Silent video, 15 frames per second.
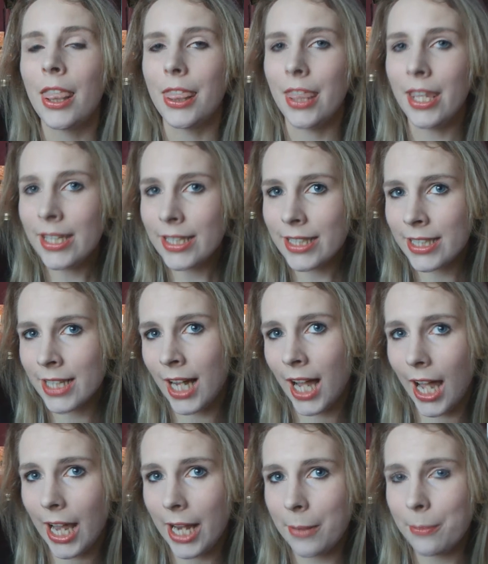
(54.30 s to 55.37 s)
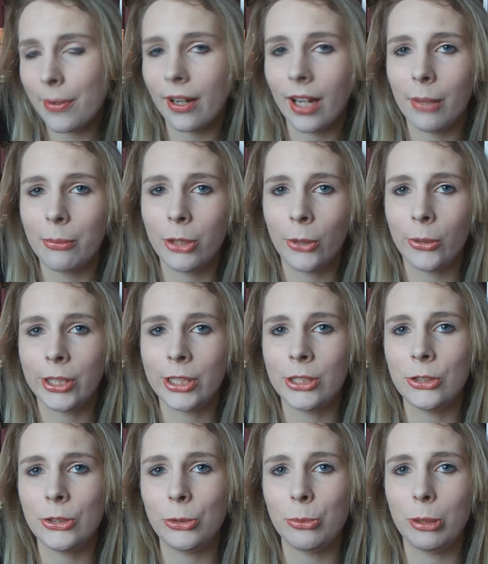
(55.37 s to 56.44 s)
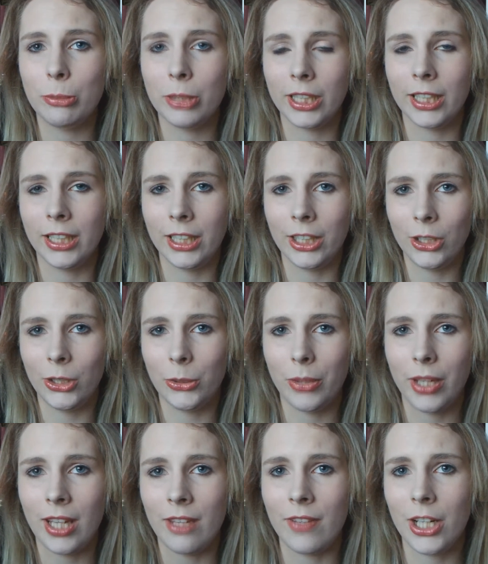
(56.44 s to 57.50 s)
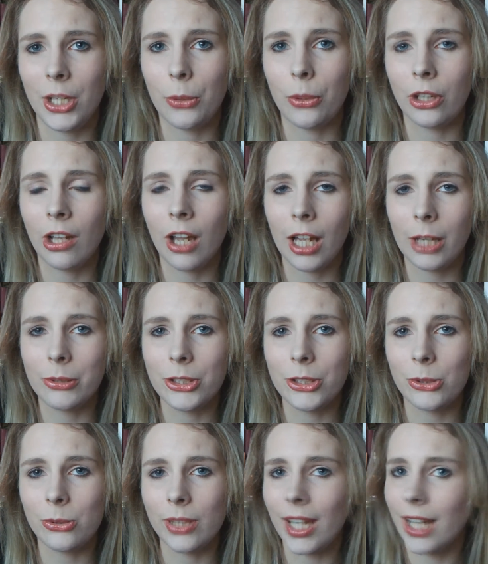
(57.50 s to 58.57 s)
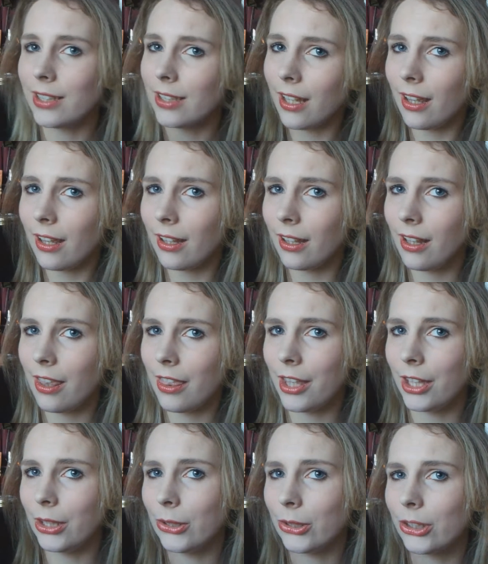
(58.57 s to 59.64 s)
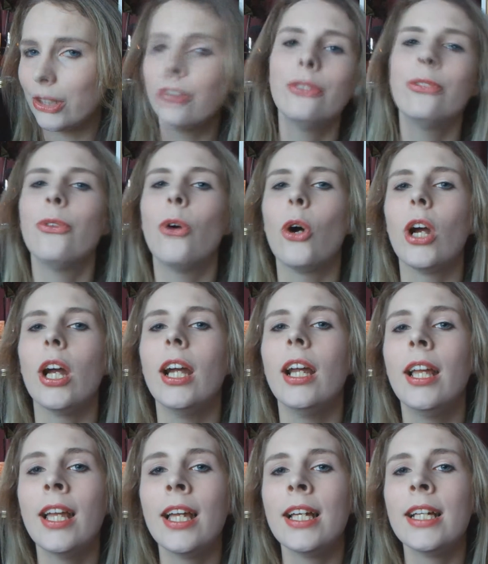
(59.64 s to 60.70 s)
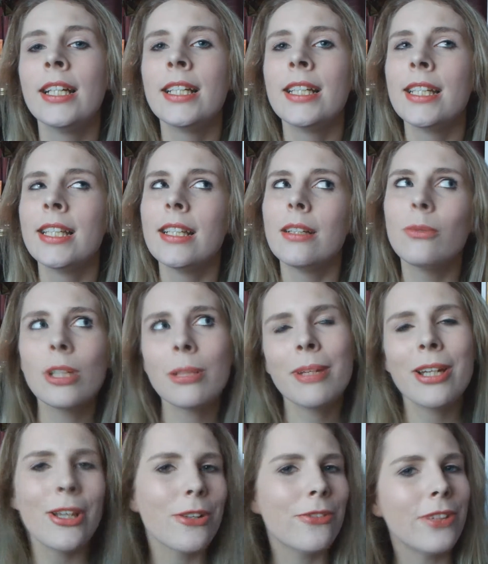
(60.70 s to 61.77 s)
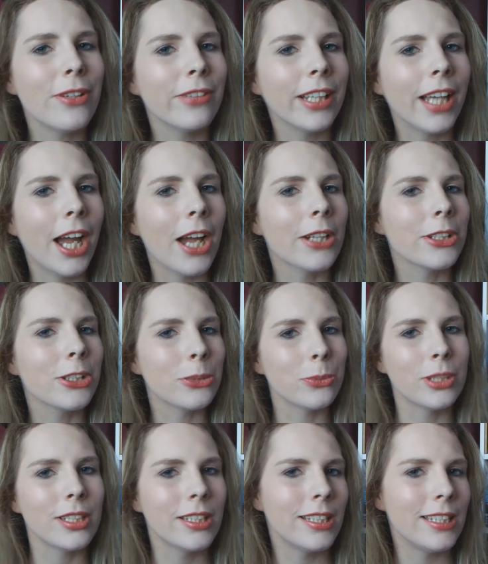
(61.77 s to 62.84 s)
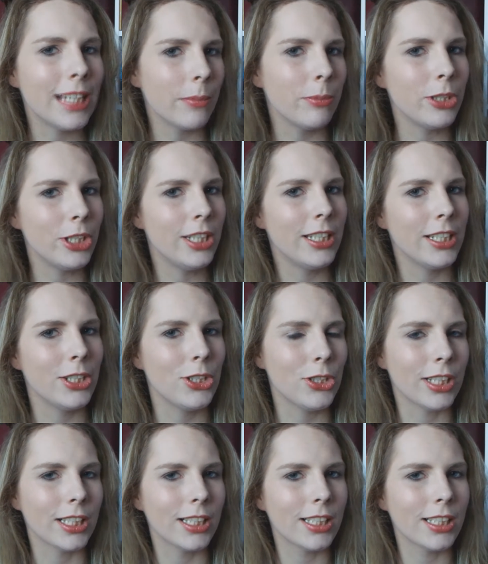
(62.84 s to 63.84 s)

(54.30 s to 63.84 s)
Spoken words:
This time I'm going to be bringing you a video on how to get the look for one of my other favorite characters, which is Deputy District